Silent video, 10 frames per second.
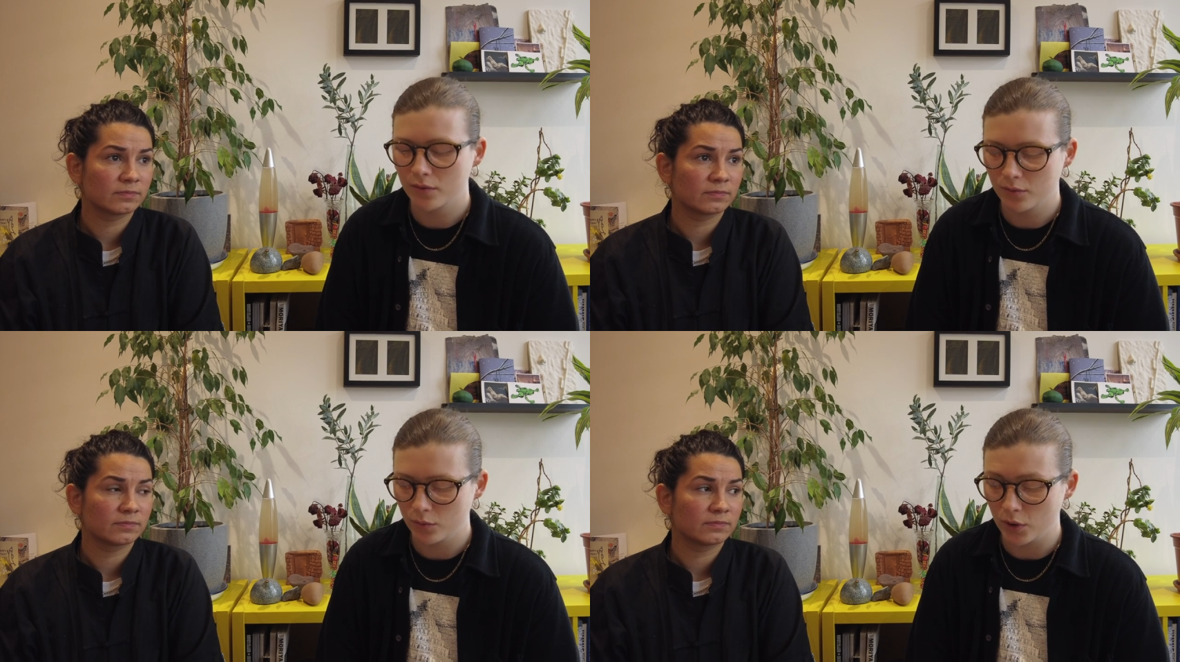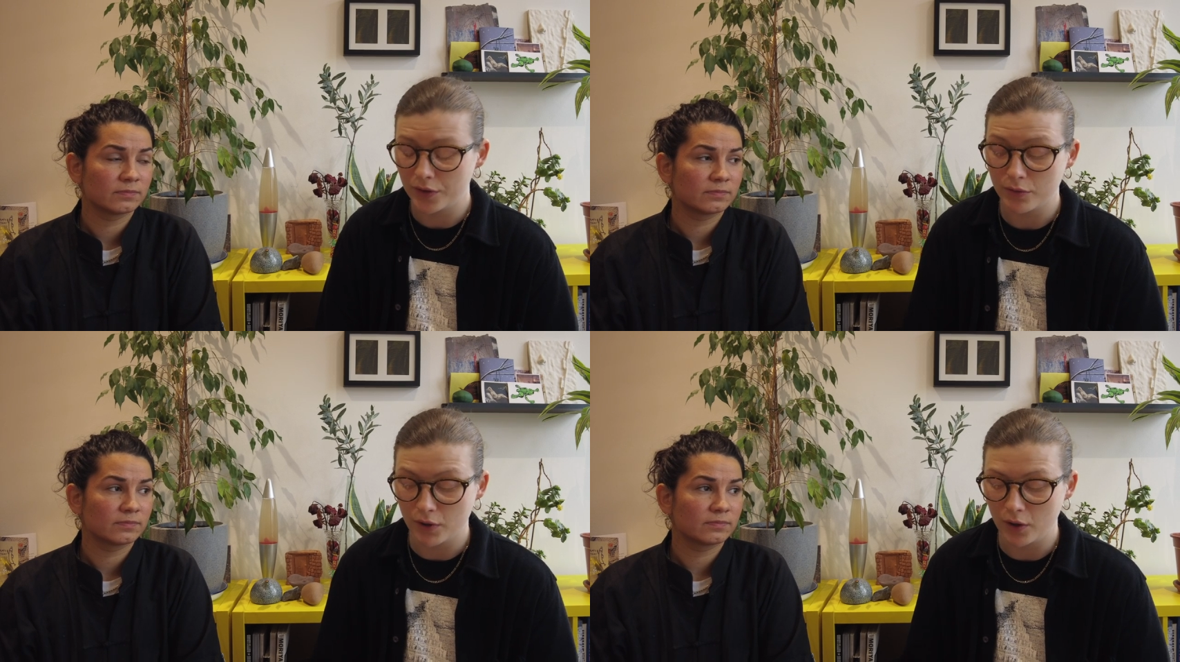Speaker 1: what the
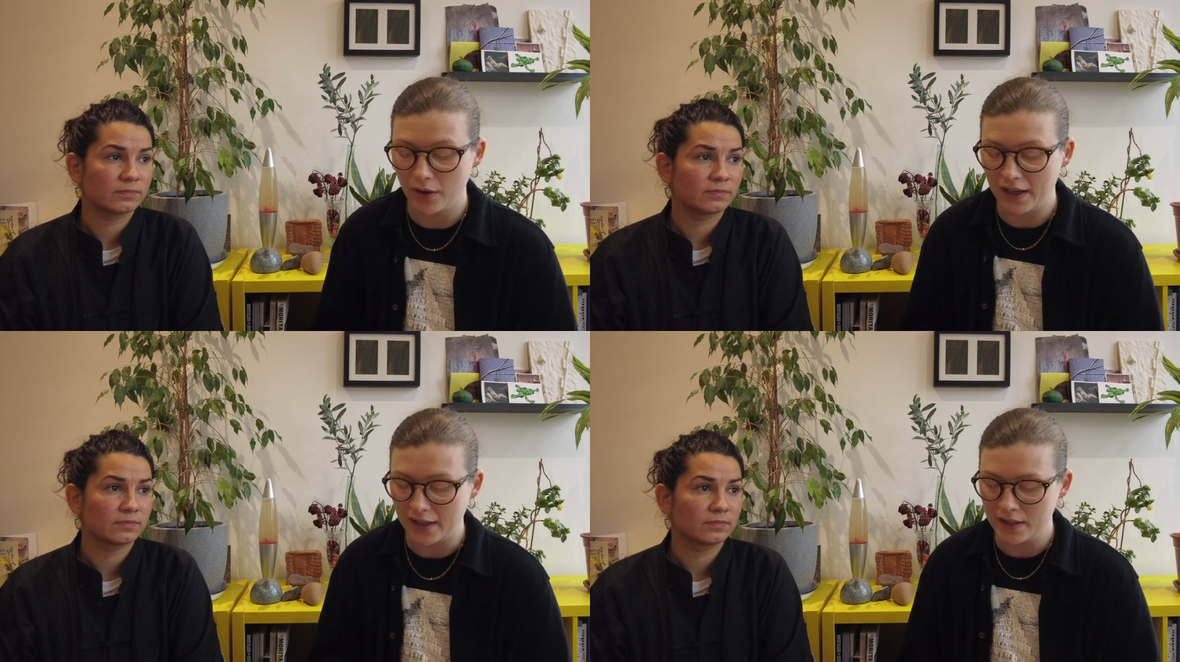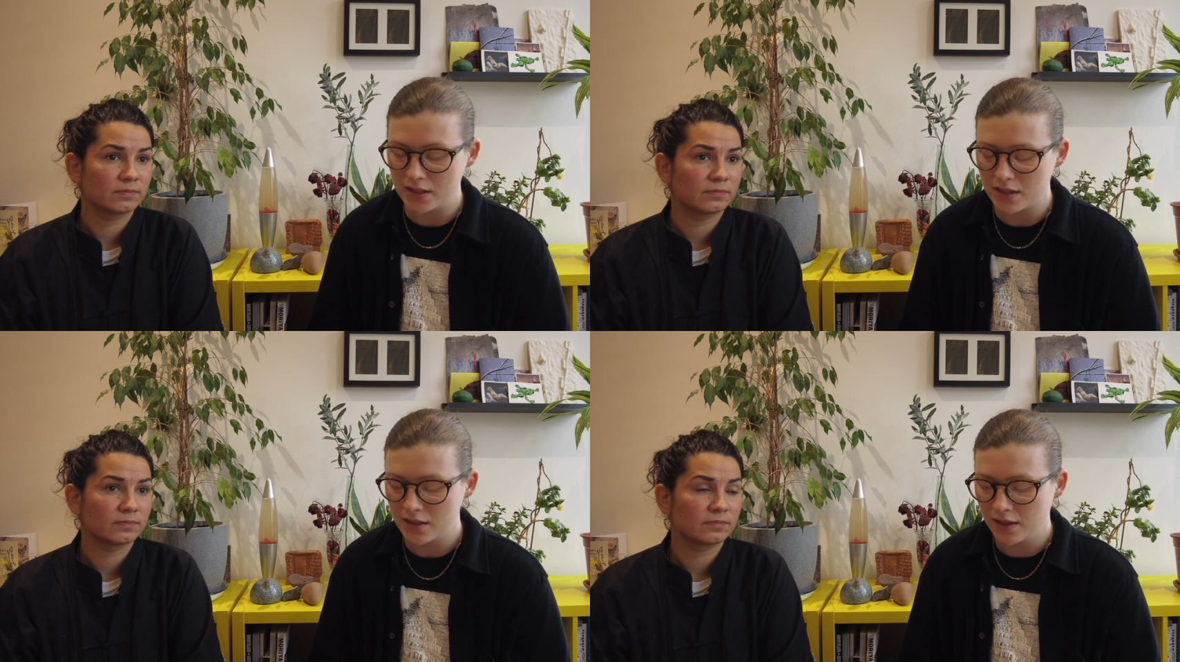role
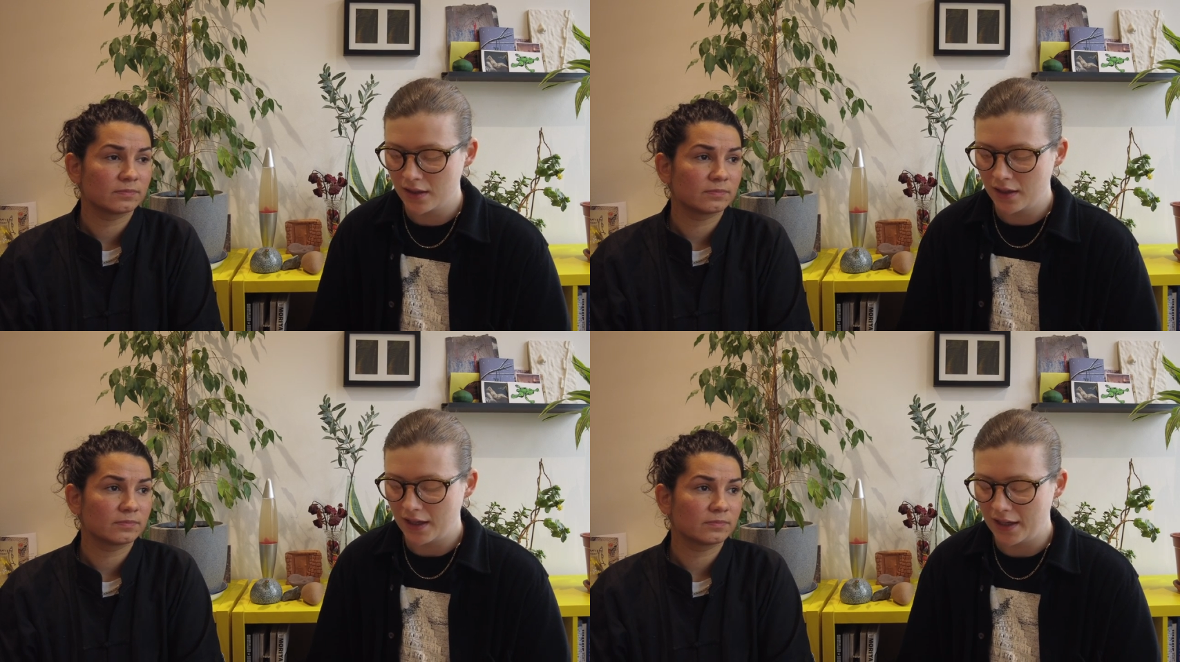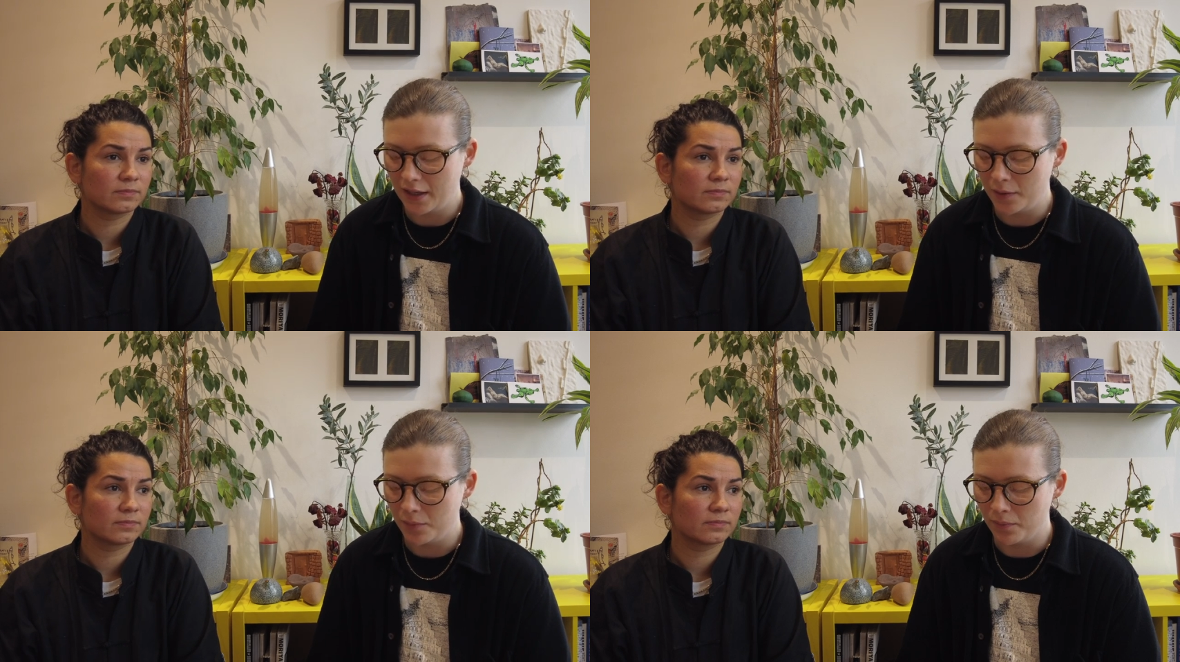is
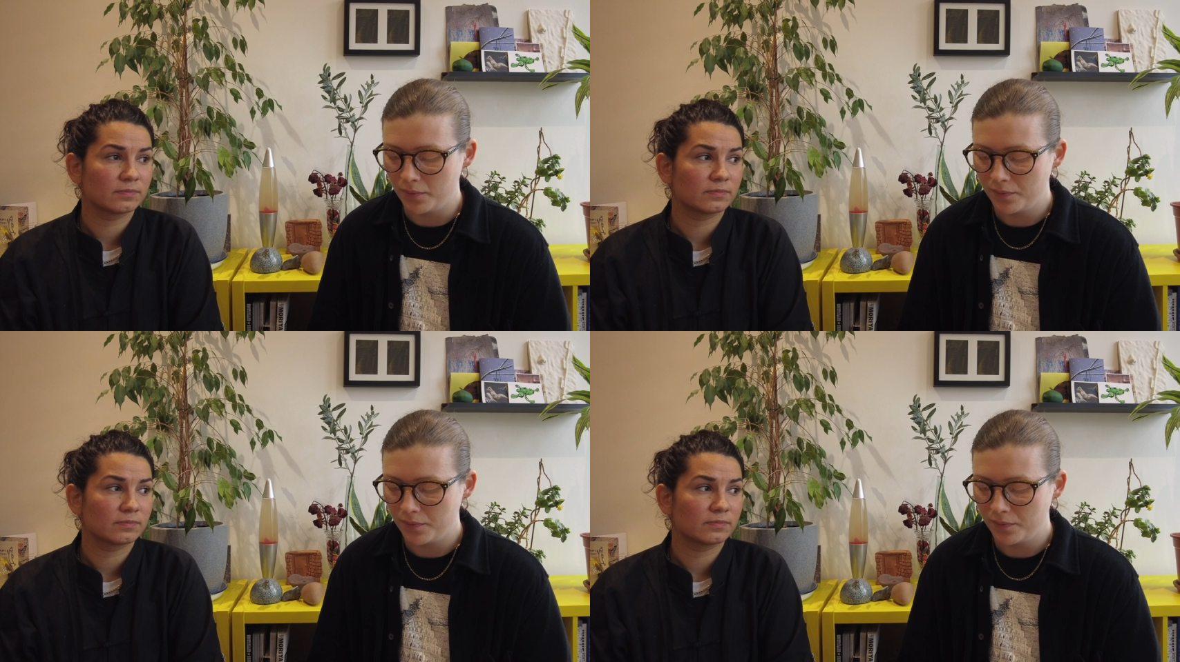um